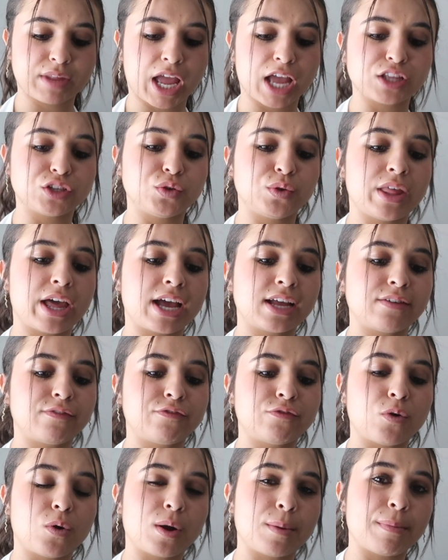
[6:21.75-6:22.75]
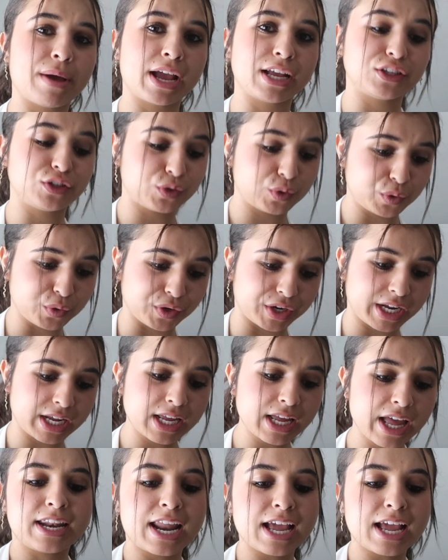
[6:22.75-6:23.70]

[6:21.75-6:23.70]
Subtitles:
I do that for my tutoring.